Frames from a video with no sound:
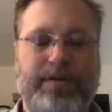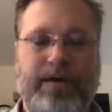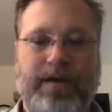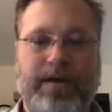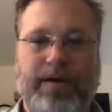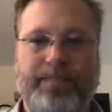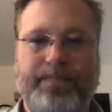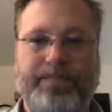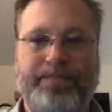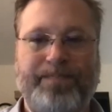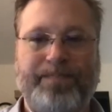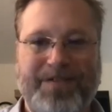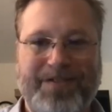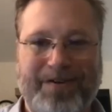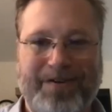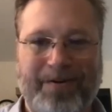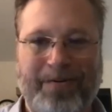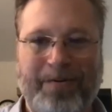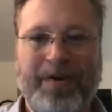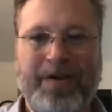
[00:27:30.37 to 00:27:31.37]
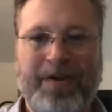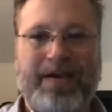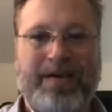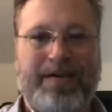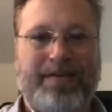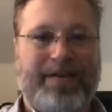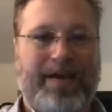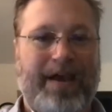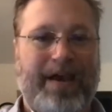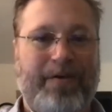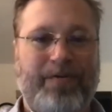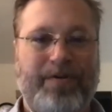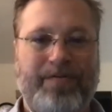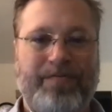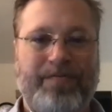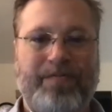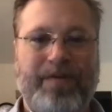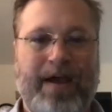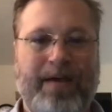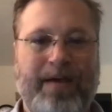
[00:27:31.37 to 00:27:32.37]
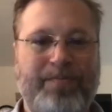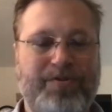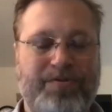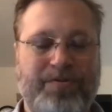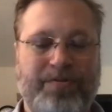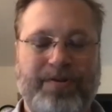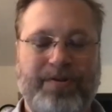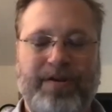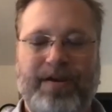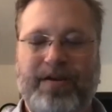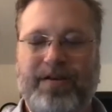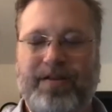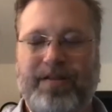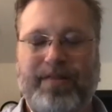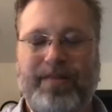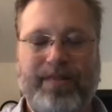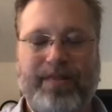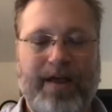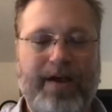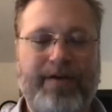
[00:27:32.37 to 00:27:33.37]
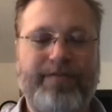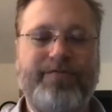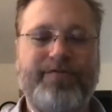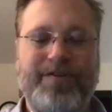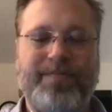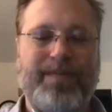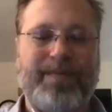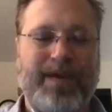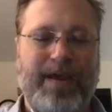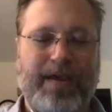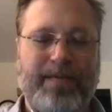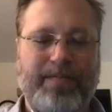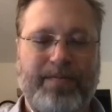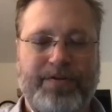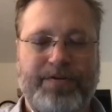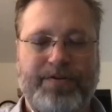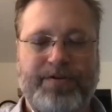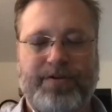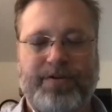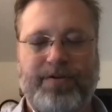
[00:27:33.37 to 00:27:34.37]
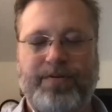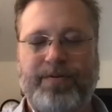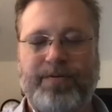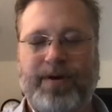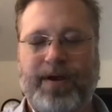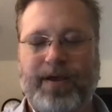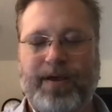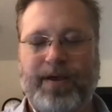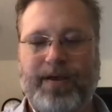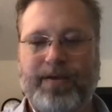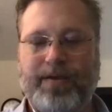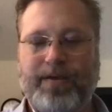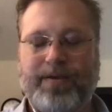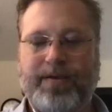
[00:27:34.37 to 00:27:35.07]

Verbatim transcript: Um, so I would absolutely love to be able to uh,